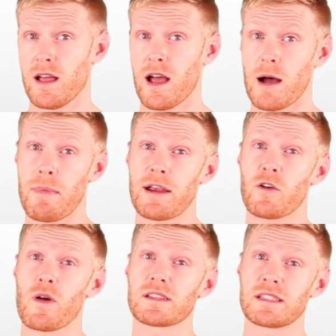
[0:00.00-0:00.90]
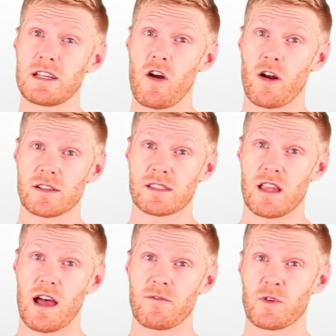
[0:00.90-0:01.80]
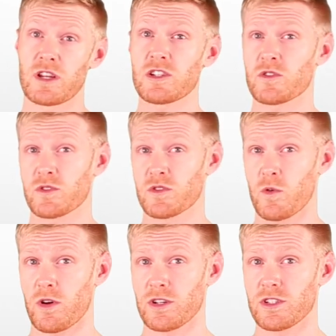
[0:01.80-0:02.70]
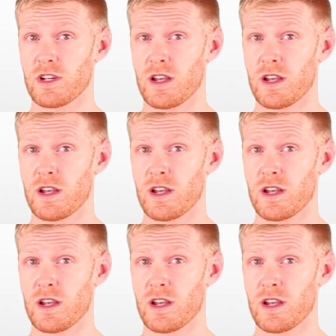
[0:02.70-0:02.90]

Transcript: a micro SD card slot for additional storage,